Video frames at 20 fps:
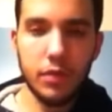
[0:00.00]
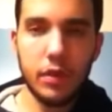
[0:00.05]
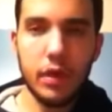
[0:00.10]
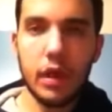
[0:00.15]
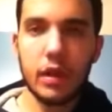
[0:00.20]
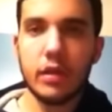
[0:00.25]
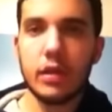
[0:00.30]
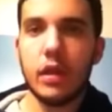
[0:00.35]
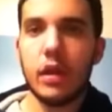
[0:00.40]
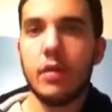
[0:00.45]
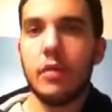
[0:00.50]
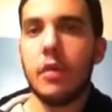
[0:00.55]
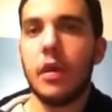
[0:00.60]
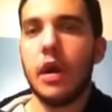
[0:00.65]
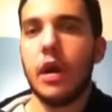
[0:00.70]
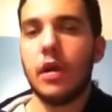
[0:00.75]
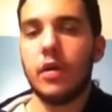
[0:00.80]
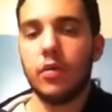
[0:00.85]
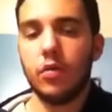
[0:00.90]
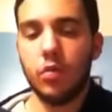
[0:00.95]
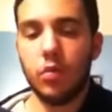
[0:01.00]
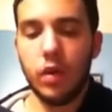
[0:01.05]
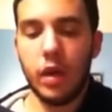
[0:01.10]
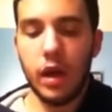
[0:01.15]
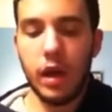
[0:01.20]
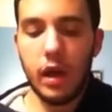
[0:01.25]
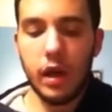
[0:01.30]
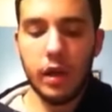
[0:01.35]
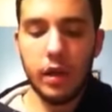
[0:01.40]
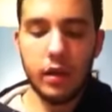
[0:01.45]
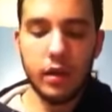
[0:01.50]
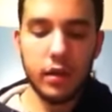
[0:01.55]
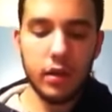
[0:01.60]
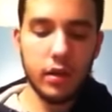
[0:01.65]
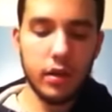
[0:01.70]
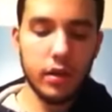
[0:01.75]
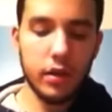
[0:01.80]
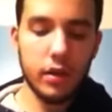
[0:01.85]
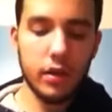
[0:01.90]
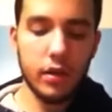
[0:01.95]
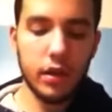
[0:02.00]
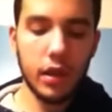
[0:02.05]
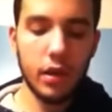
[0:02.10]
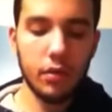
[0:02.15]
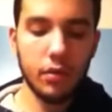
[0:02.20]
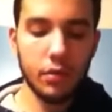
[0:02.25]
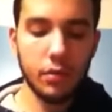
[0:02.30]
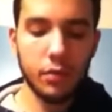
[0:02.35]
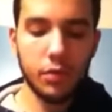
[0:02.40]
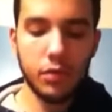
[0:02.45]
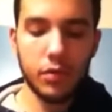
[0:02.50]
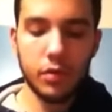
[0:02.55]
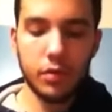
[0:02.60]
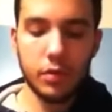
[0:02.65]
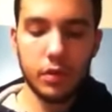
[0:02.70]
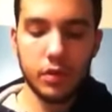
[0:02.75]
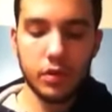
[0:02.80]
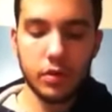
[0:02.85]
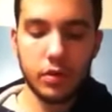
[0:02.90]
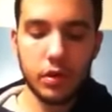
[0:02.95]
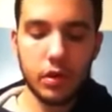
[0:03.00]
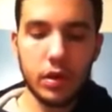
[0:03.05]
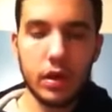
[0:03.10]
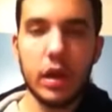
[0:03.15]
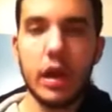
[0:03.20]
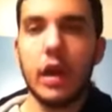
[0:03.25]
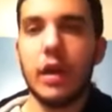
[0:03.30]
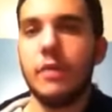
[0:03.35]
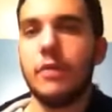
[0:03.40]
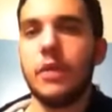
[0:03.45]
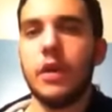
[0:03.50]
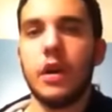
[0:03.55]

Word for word: get them out of the way, and that was pretty much all that.